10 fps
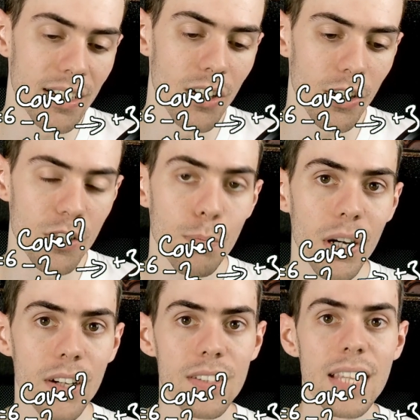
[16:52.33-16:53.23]
to dodge
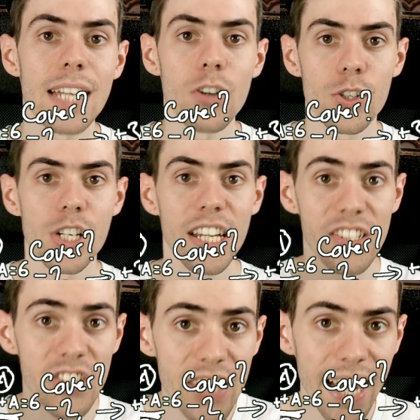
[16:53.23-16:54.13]
because they're dodging a
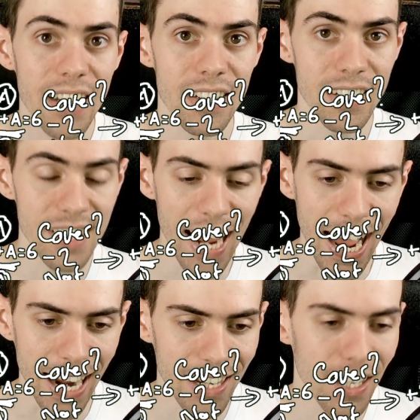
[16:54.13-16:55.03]
second
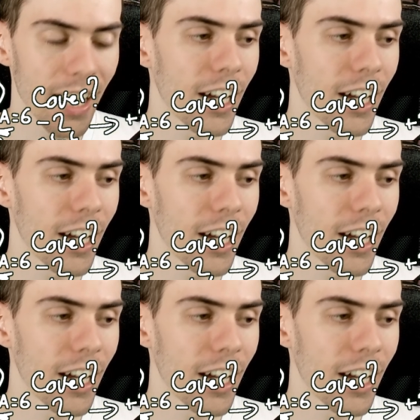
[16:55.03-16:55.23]
attack.